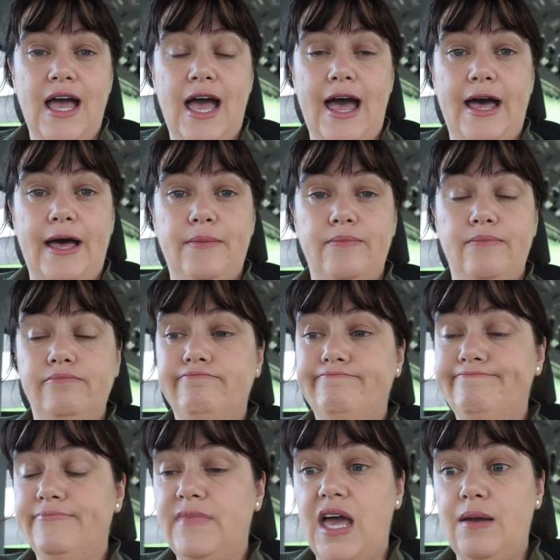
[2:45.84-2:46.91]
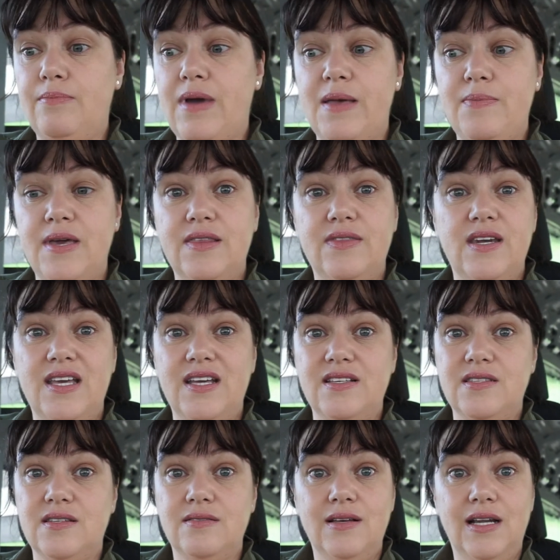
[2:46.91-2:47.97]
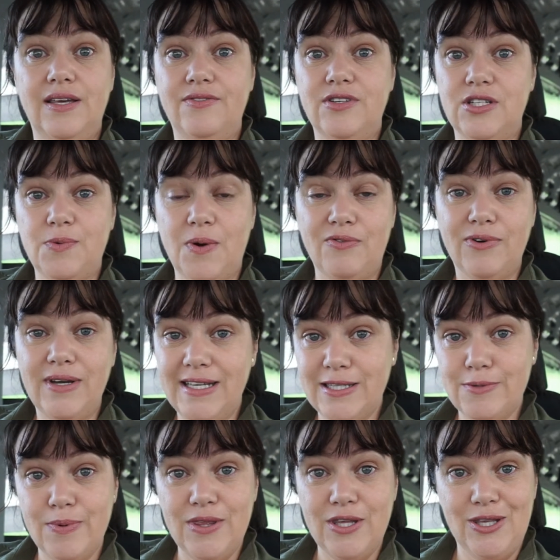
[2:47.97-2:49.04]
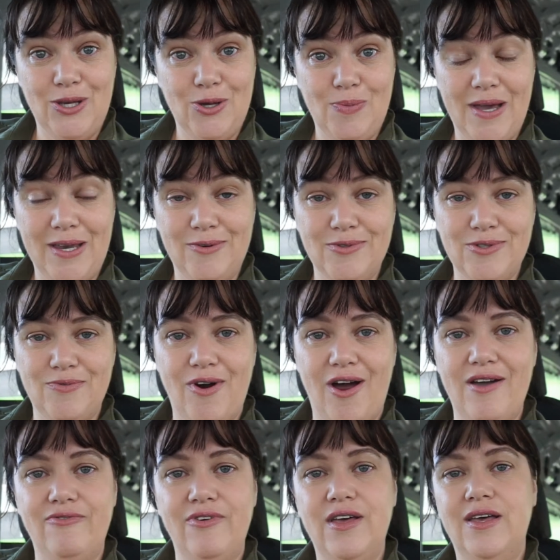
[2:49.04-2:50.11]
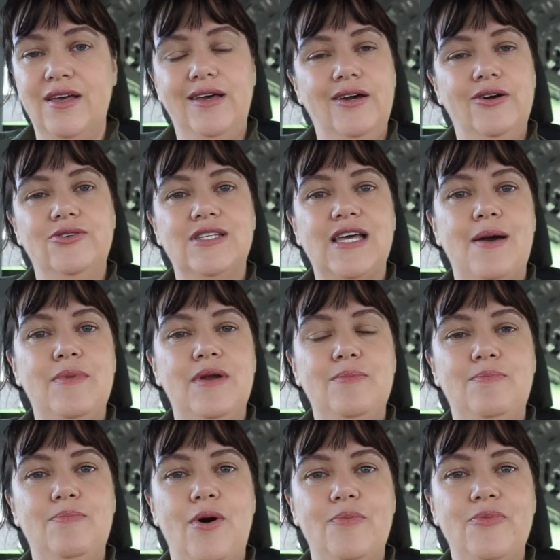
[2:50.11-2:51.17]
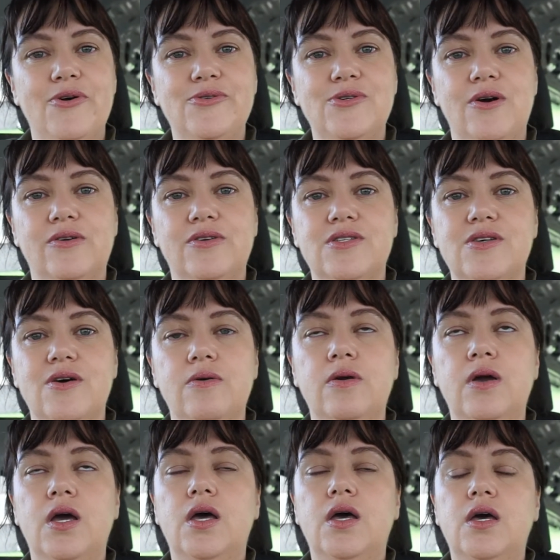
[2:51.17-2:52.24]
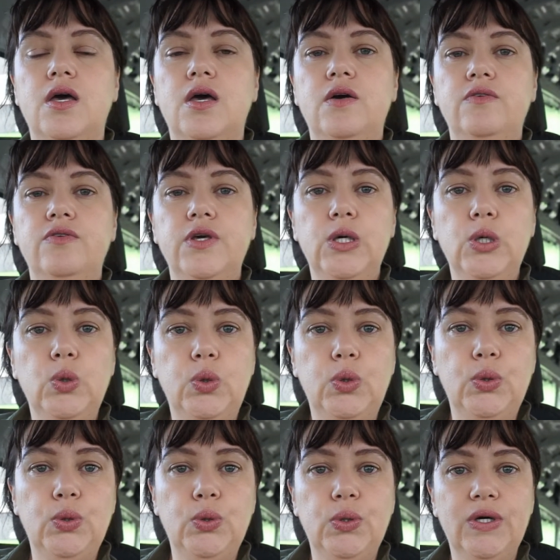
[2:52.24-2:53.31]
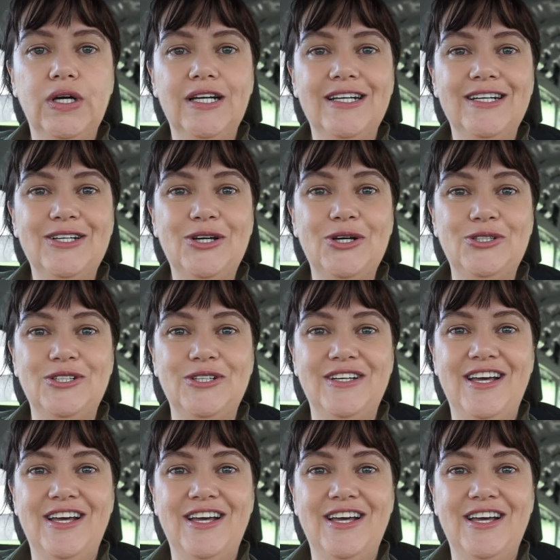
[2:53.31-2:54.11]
And maybe in the next 11 to 12 weeks when the new panels arrive, he'll just come in and pop those on. So, phew, good.